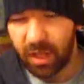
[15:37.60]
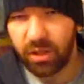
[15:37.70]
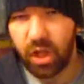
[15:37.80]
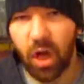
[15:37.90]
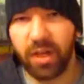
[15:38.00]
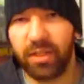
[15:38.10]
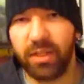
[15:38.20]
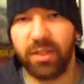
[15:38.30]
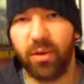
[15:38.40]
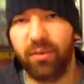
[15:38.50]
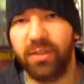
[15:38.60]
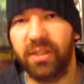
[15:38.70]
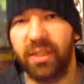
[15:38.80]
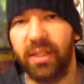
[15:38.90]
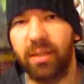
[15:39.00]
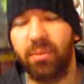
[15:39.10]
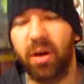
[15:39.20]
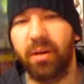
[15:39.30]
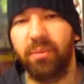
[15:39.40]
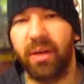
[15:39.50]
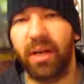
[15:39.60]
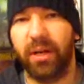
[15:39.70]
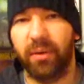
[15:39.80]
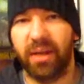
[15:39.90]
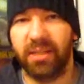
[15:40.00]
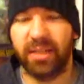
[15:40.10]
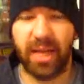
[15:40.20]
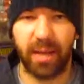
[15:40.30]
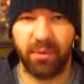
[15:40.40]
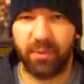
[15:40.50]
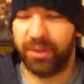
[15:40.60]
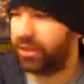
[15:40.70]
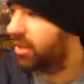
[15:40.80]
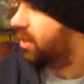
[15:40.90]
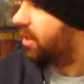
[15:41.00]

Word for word: launch is overseen in part by Horizon Labs, which